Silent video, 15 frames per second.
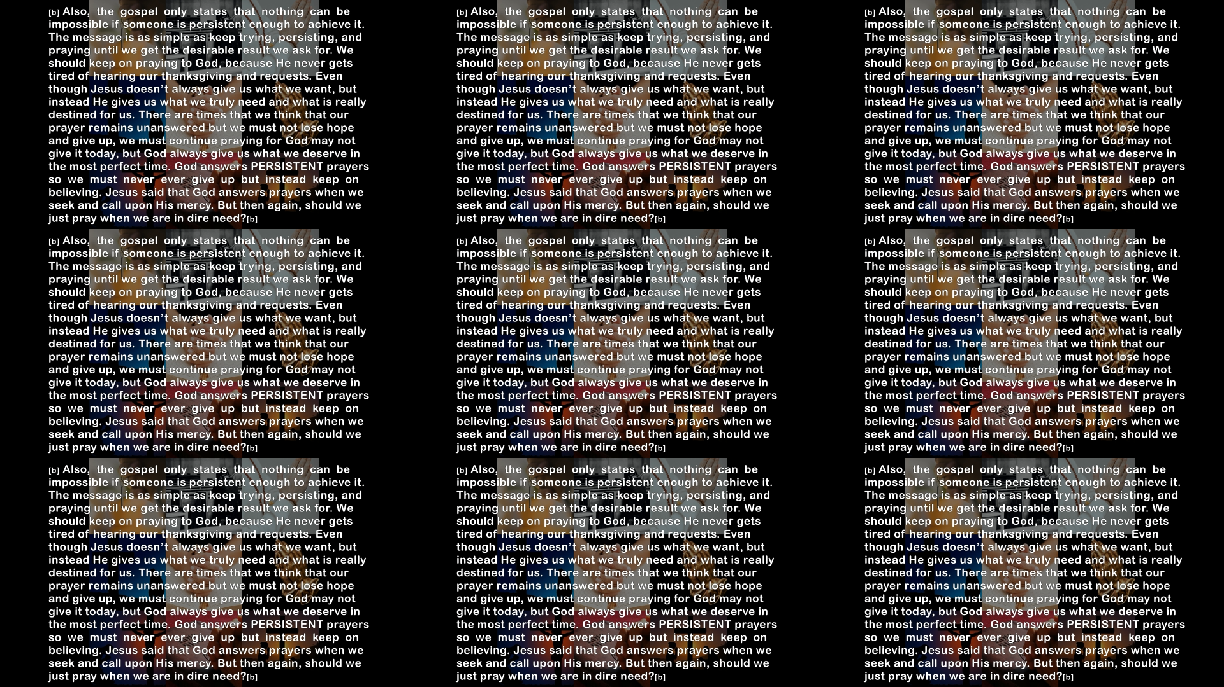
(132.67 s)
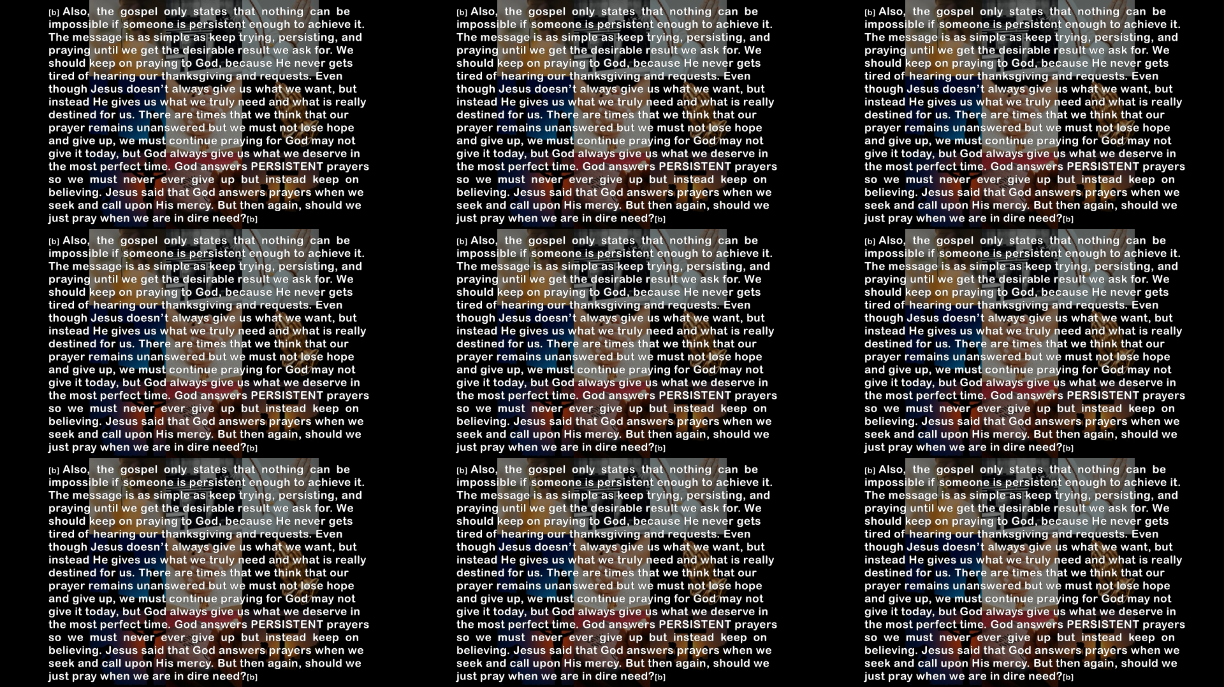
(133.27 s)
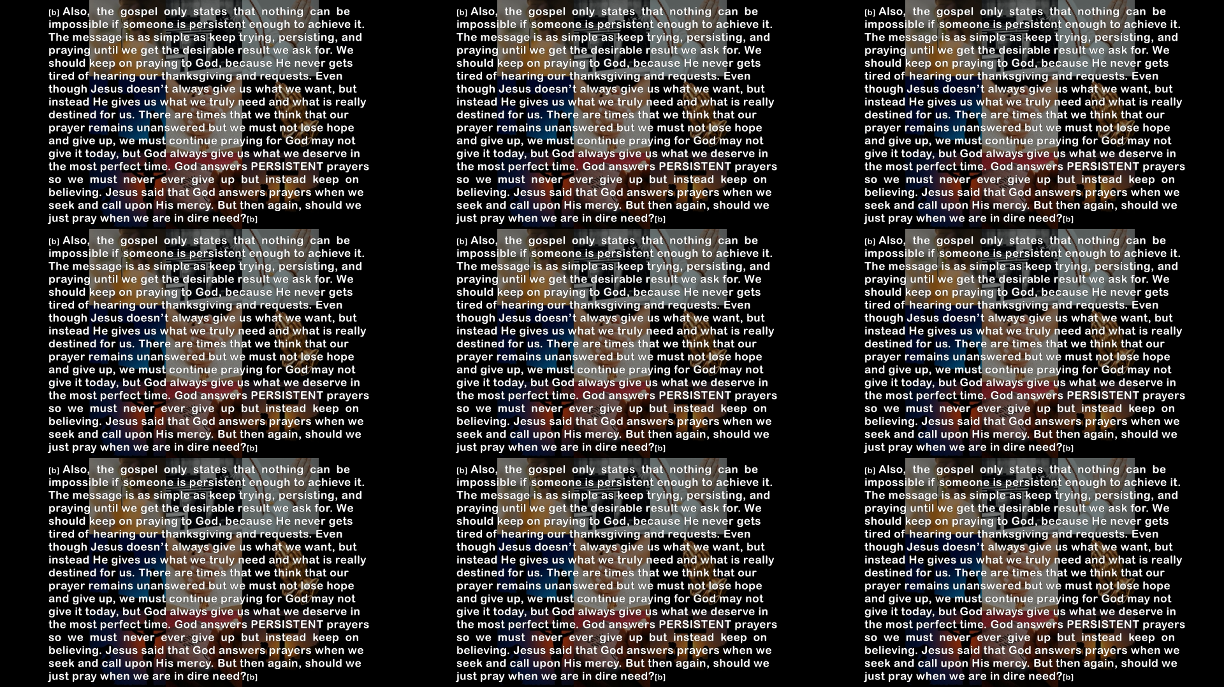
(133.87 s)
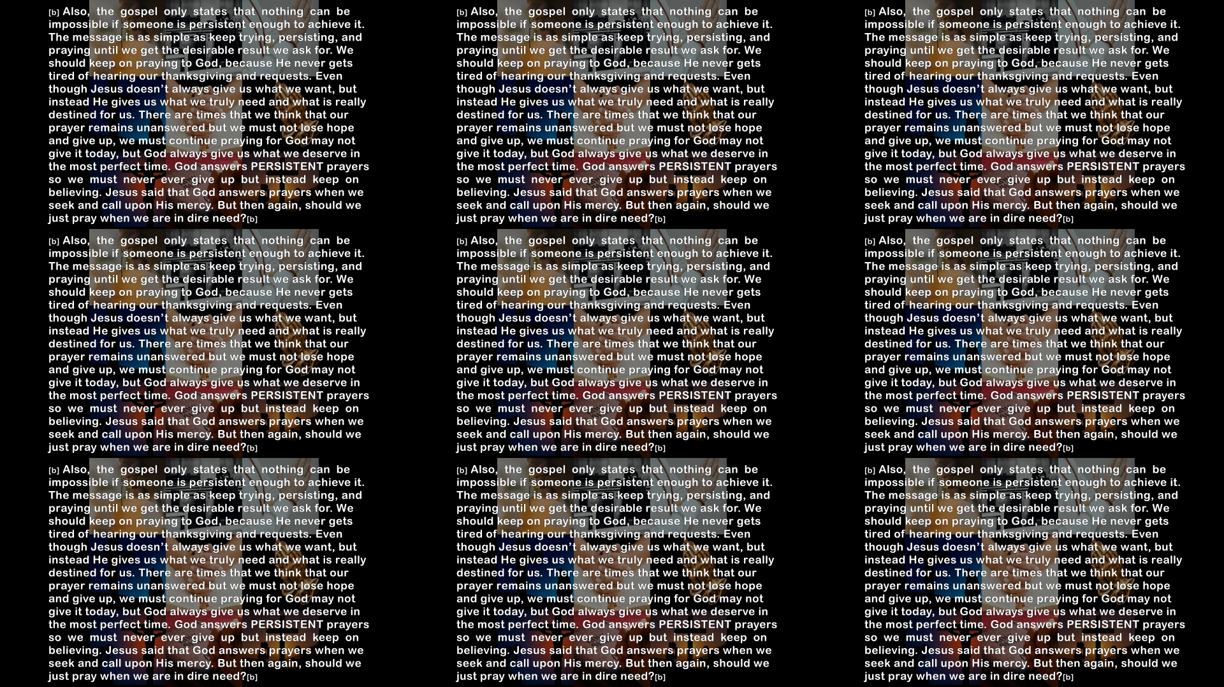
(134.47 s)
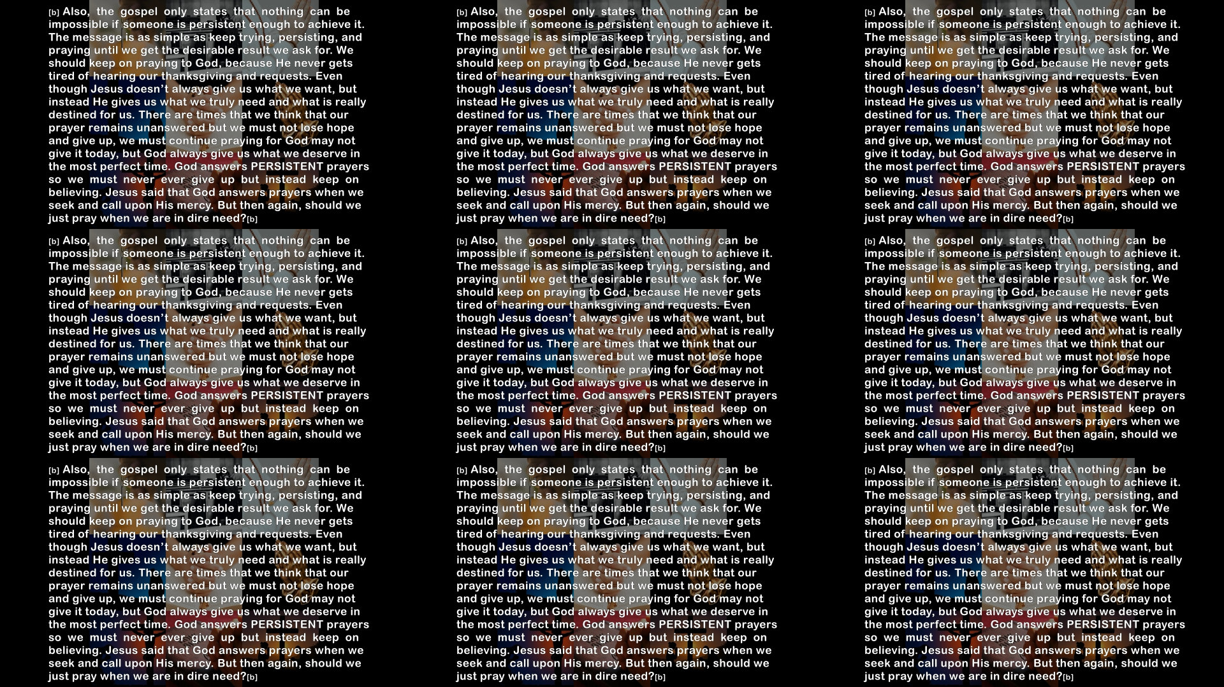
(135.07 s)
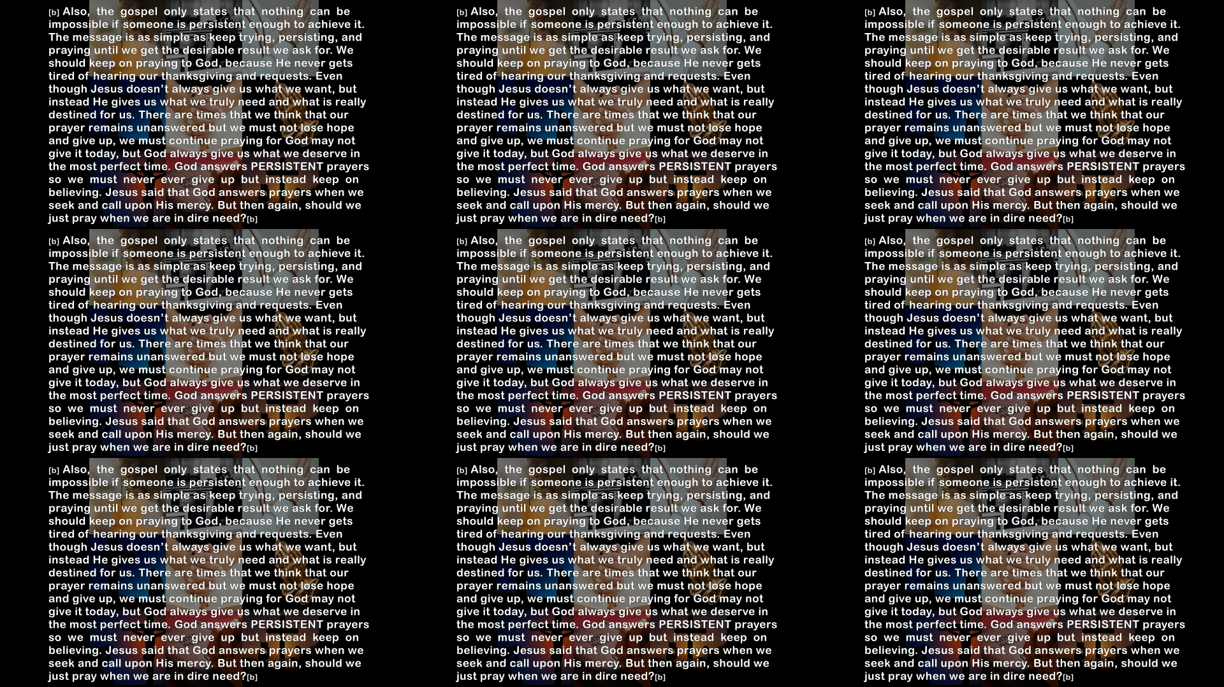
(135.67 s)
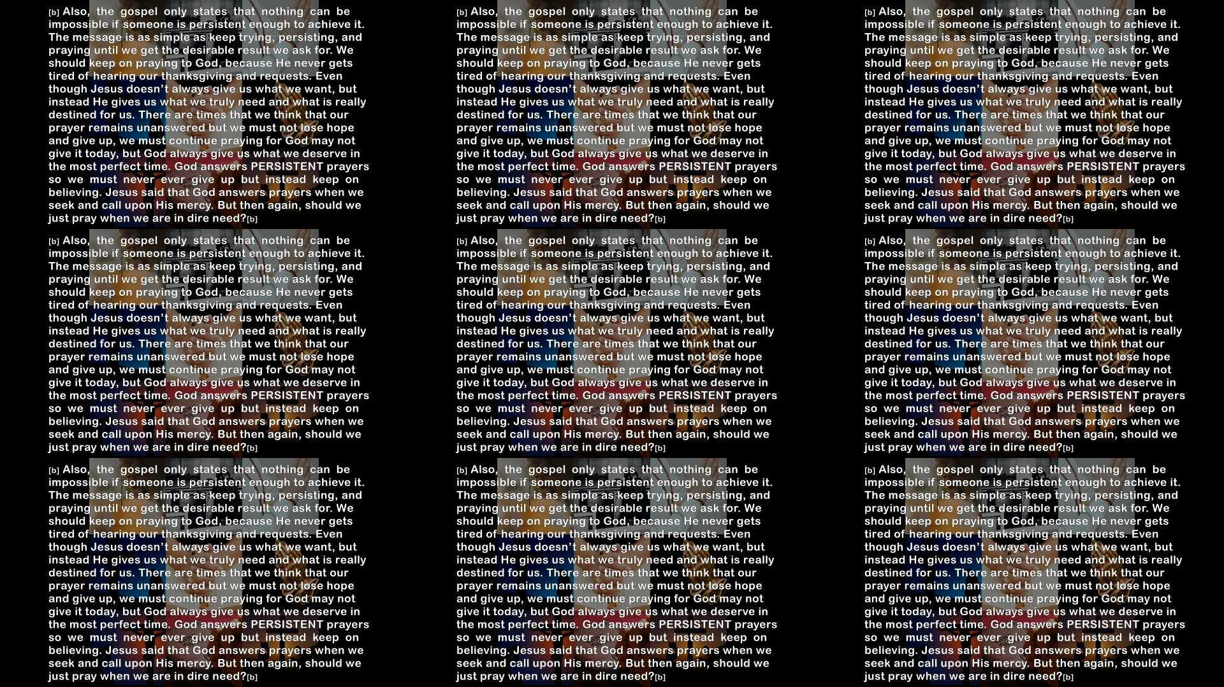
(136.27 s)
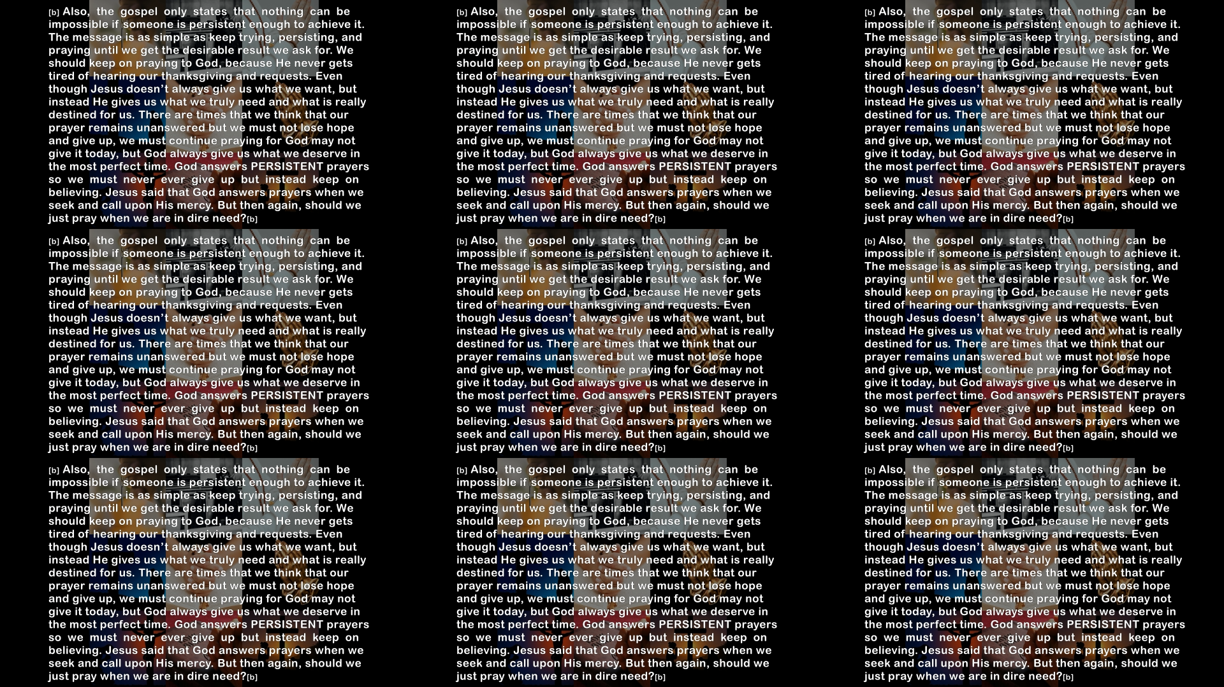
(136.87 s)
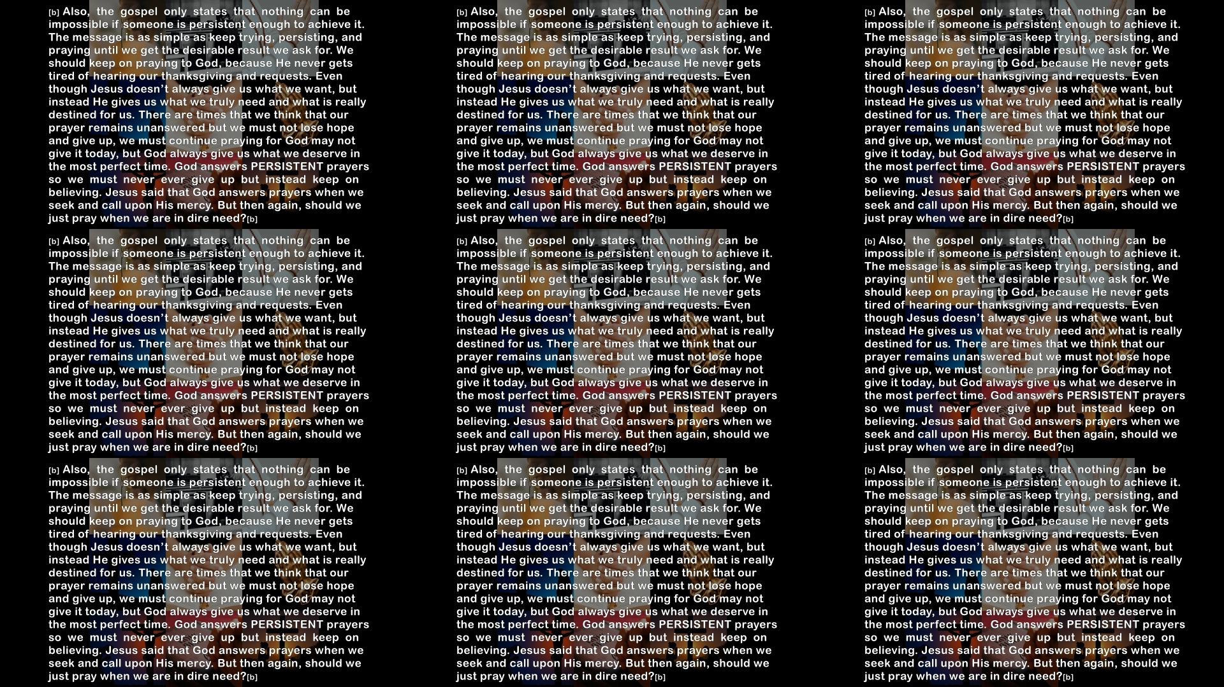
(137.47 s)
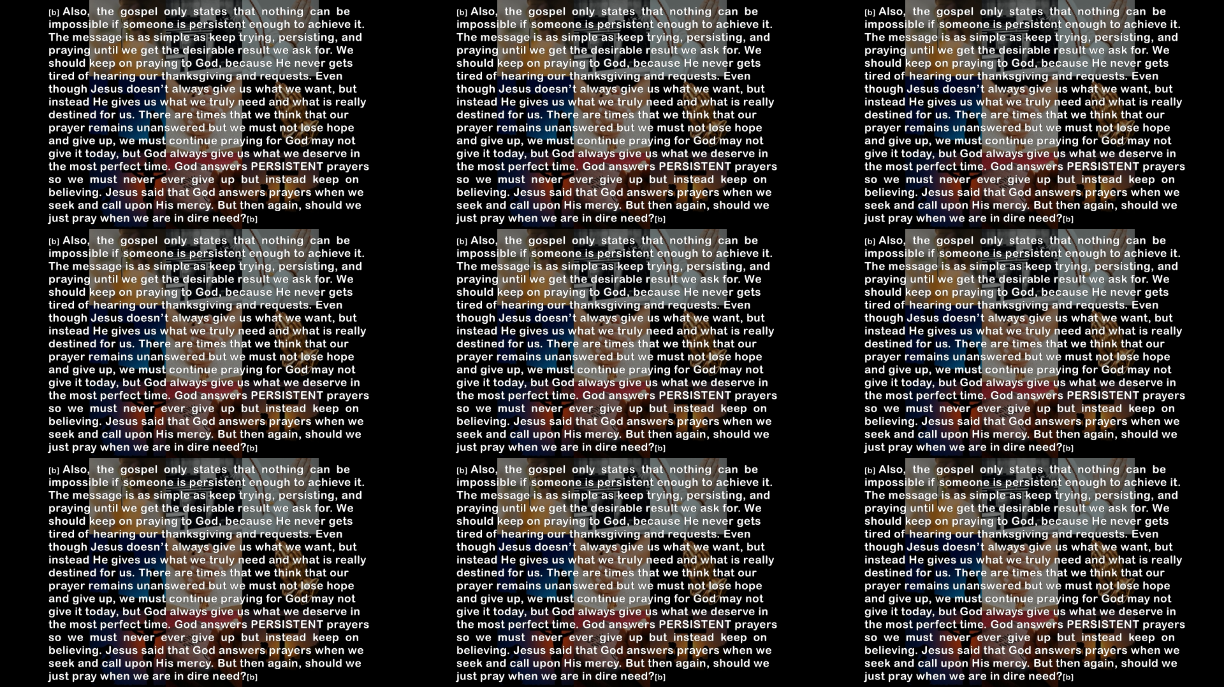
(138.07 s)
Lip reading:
(no speaker visible)